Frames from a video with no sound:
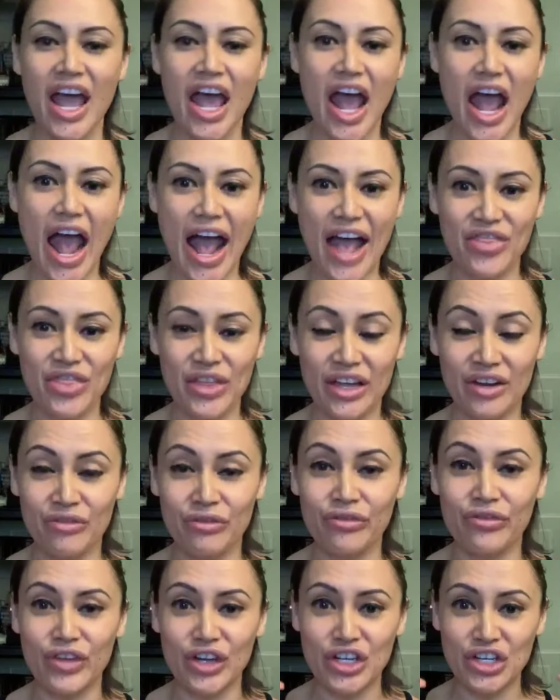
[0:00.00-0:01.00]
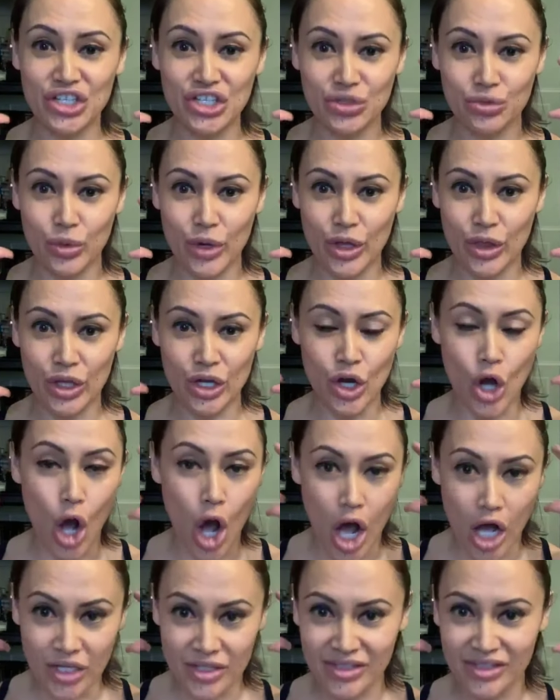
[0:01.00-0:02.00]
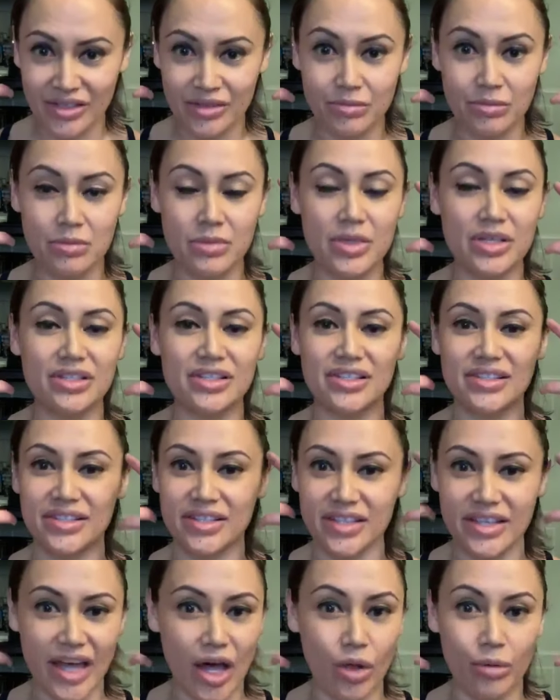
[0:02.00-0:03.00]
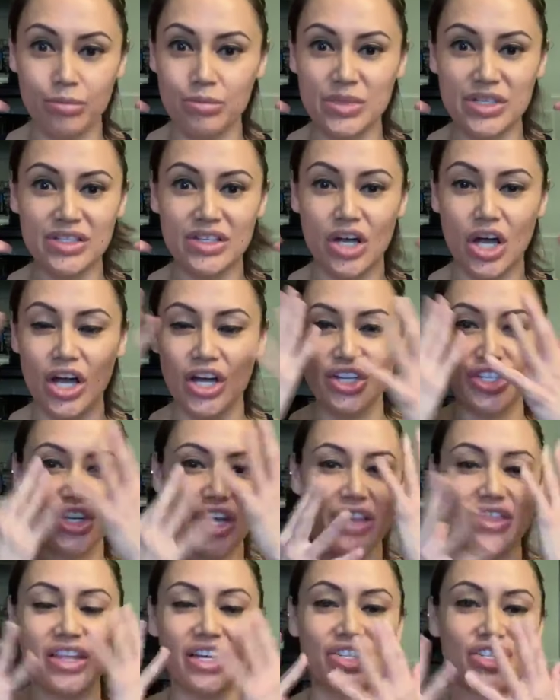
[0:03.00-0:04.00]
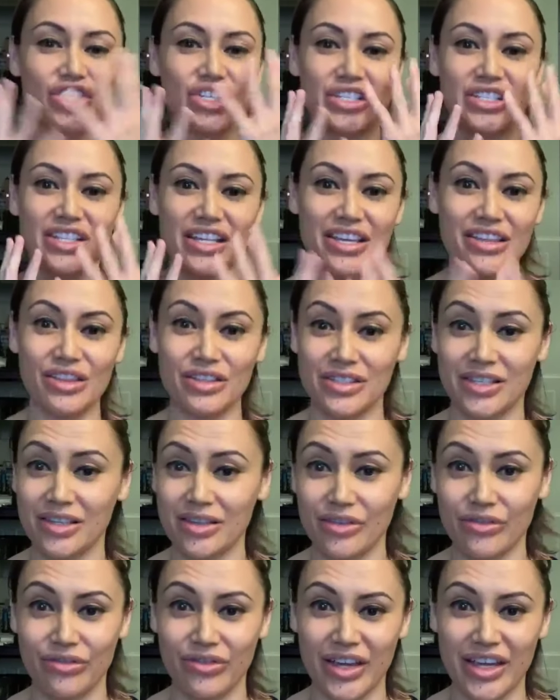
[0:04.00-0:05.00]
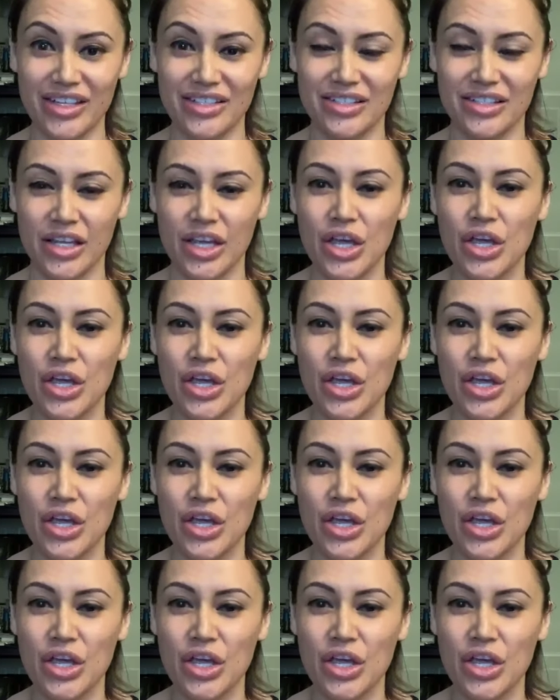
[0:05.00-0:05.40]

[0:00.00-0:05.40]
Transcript: and then finish with an awesome scalp massage and then just into the face.